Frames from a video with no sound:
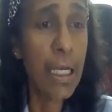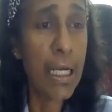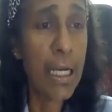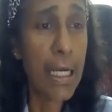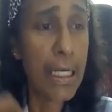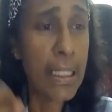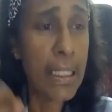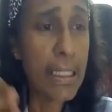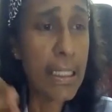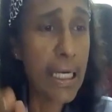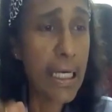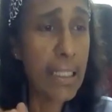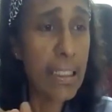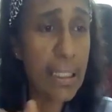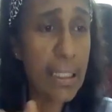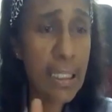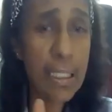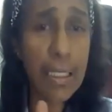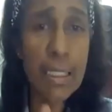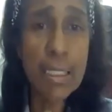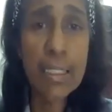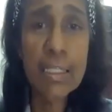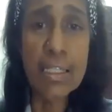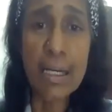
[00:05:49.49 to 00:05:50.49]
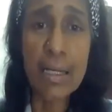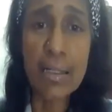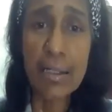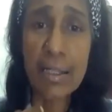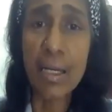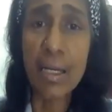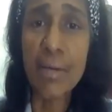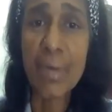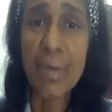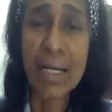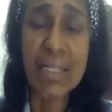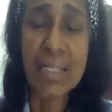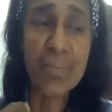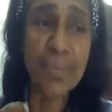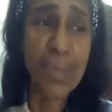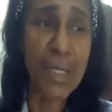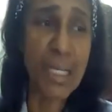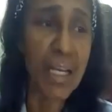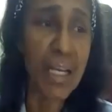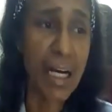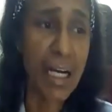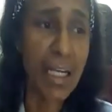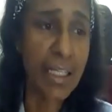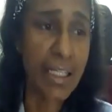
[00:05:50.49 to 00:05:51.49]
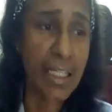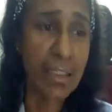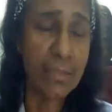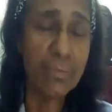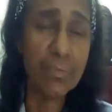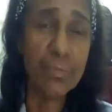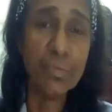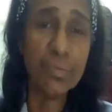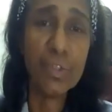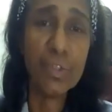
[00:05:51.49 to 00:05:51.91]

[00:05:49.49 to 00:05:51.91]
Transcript: And the other thing is that they must be guided.